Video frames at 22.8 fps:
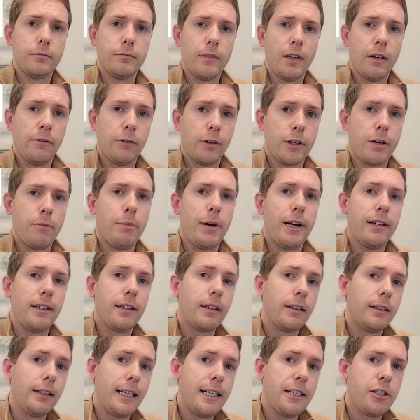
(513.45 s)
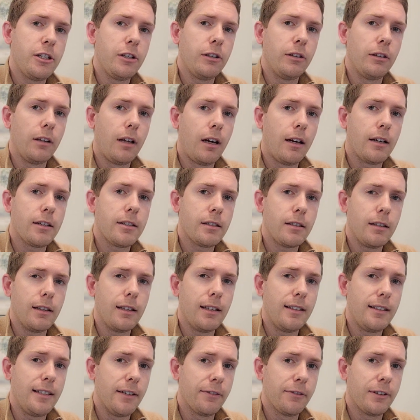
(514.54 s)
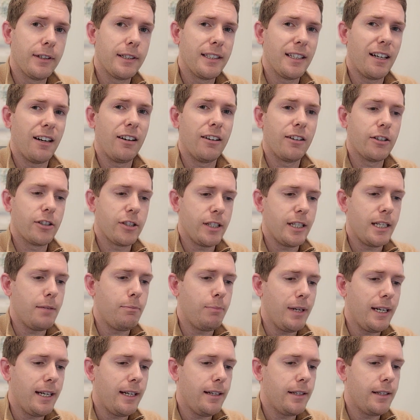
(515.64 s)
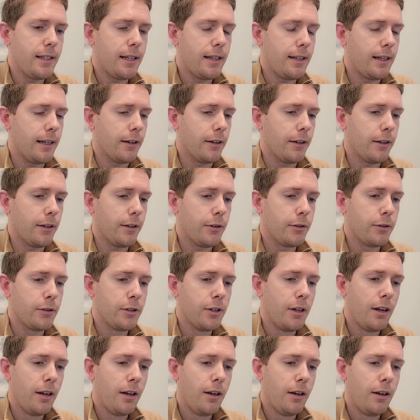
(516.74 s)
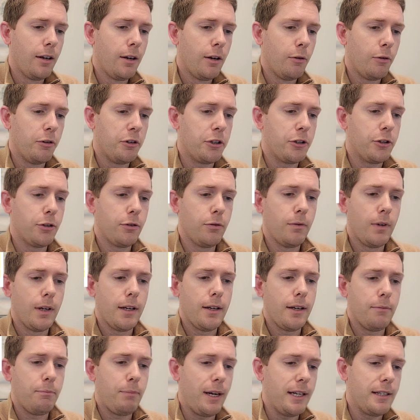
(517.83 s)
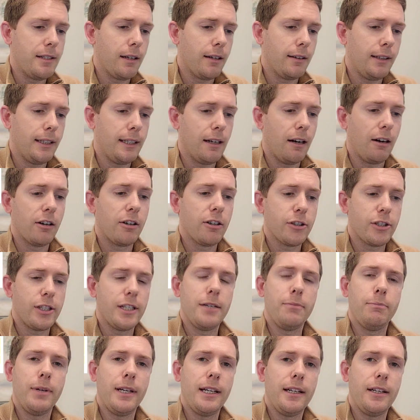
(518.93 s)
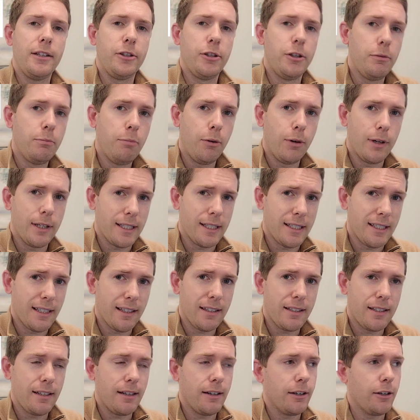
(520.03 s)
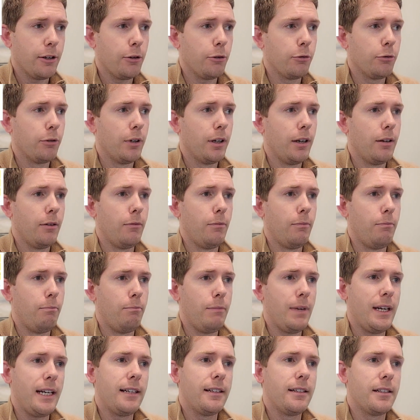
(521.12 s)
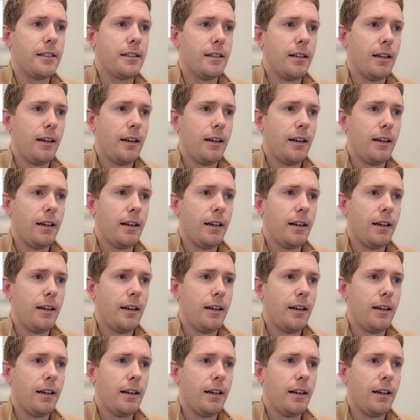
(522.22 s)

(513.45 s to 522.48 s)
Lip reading: For comparing glacial loss to the different RCP scenarios, which basically RCP 2.6 scenario means